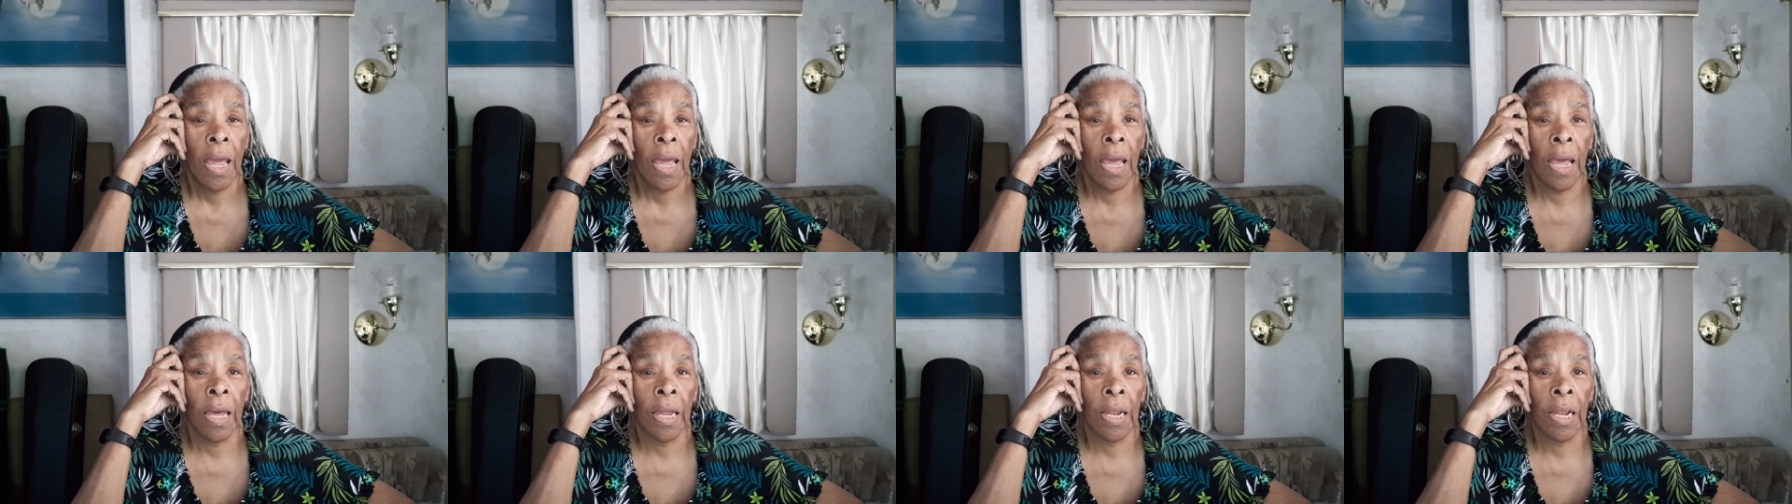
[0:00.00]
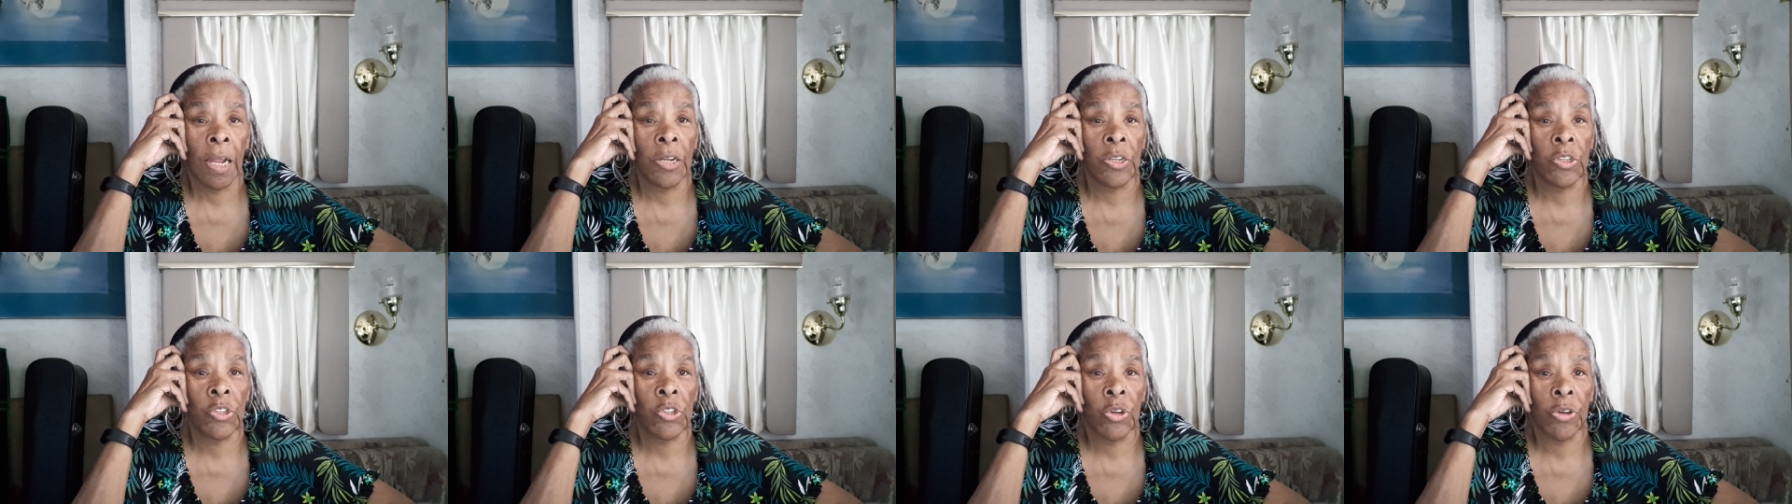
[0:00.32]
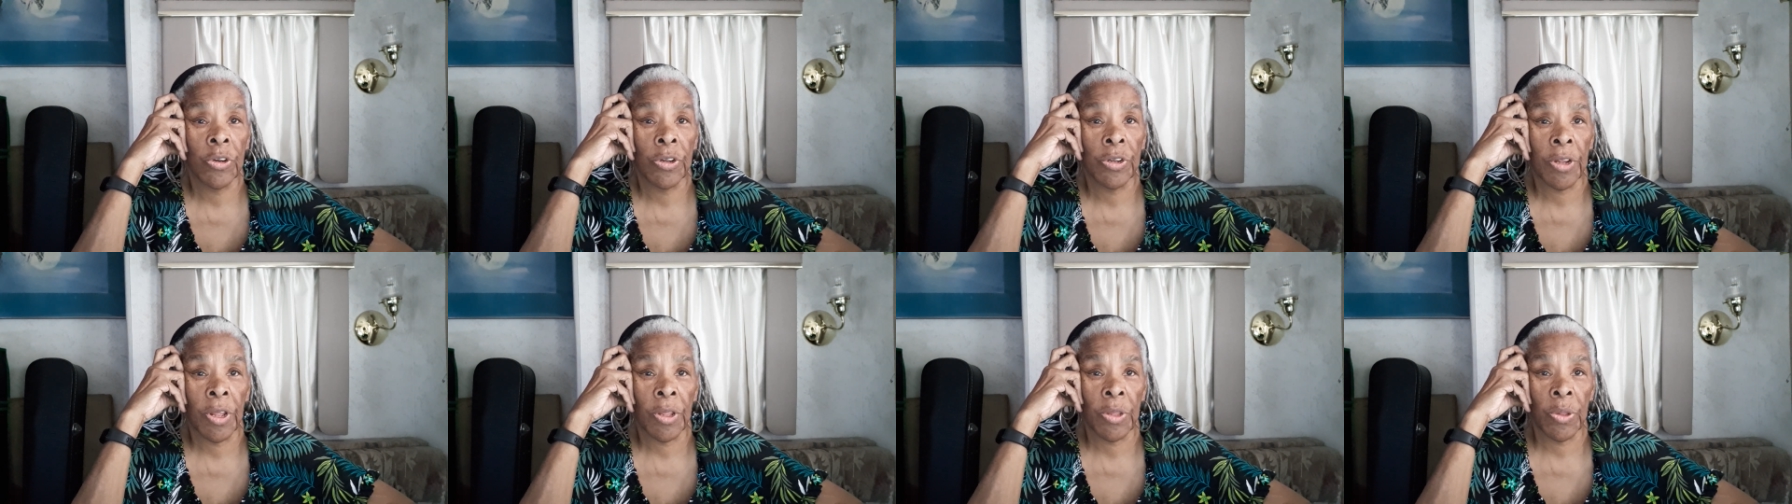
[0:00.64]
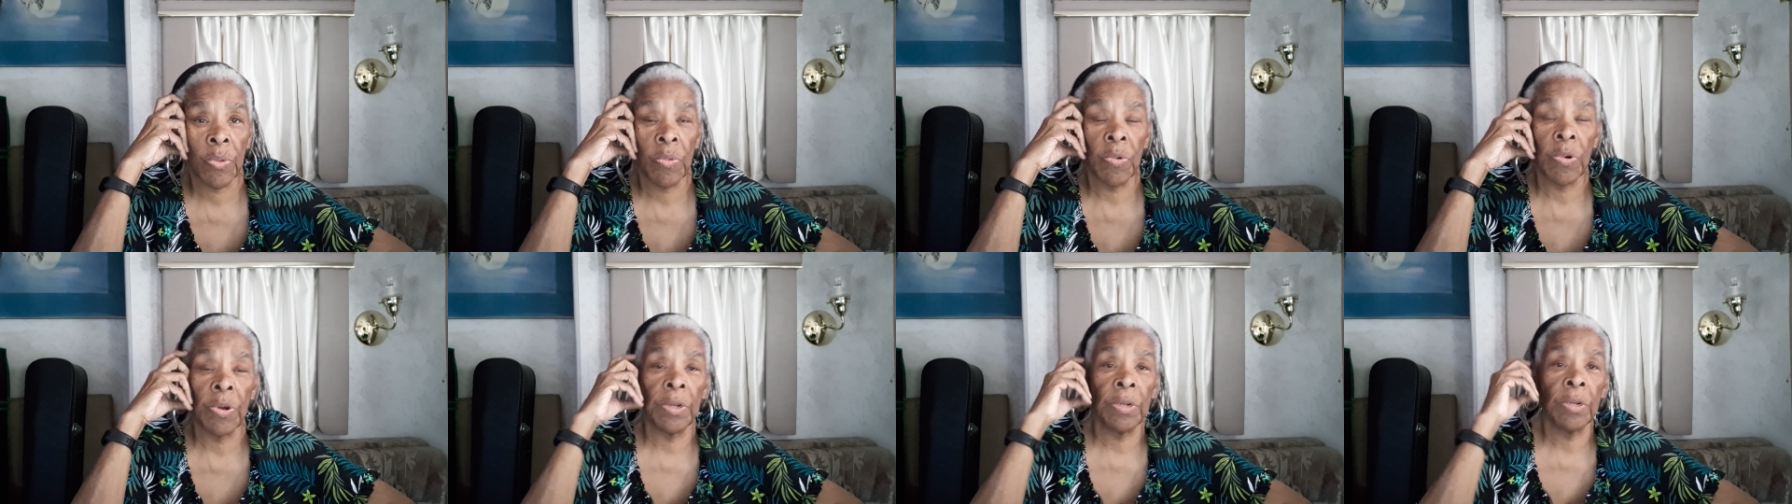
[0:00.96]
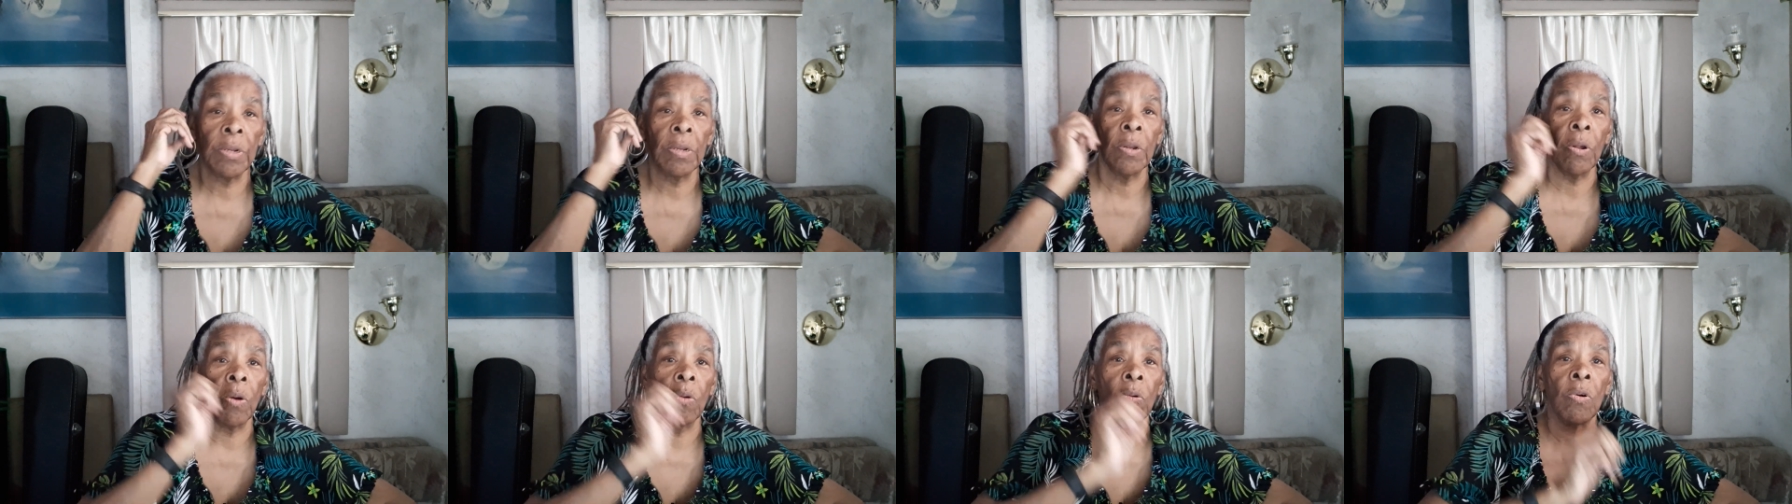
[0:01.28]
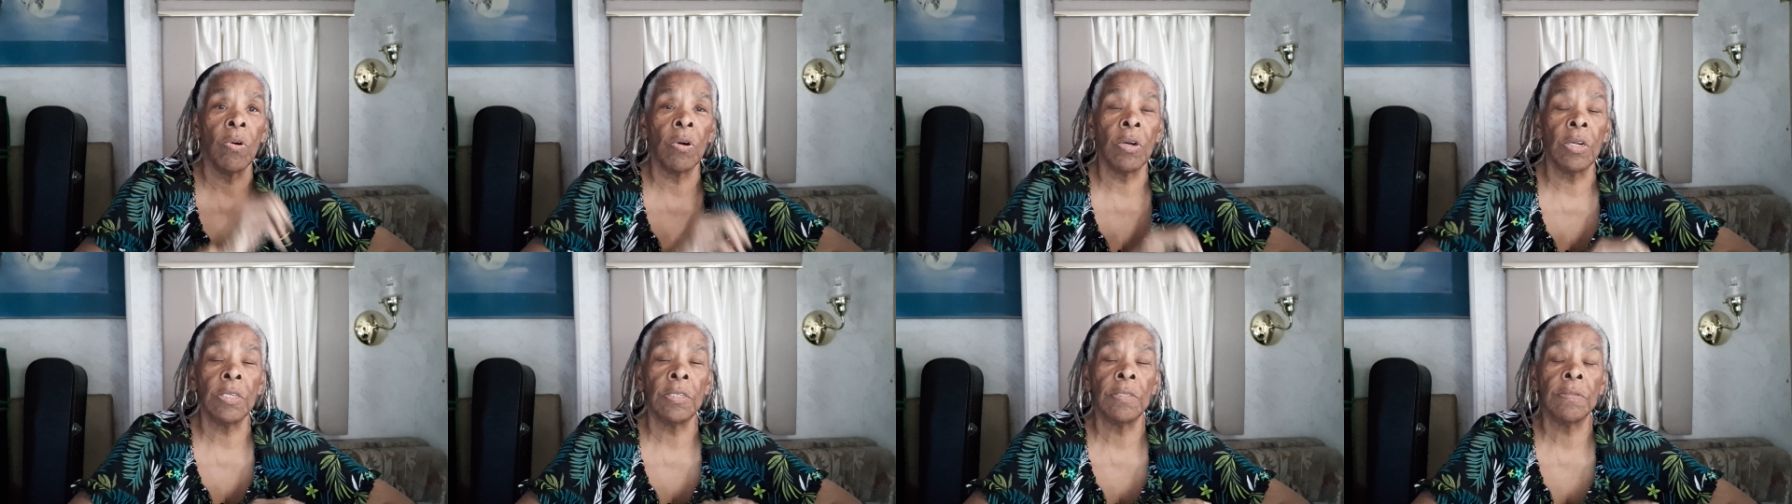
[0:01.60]
and I took another one
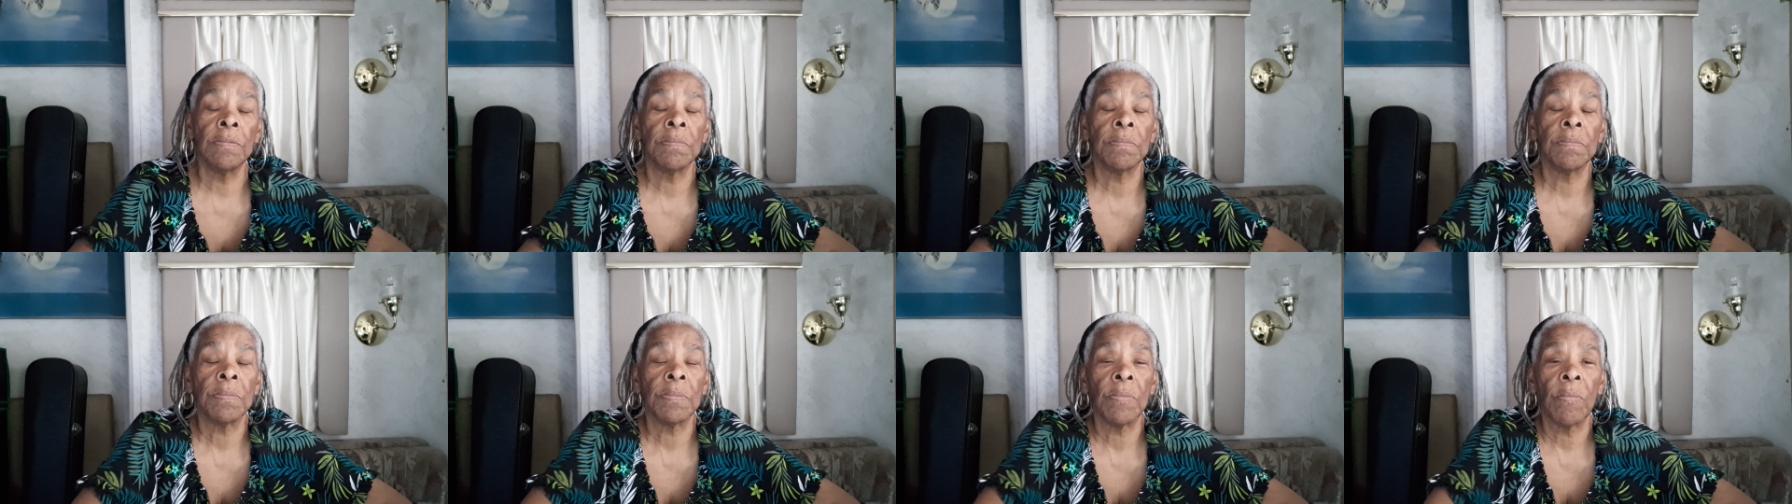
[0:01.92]
on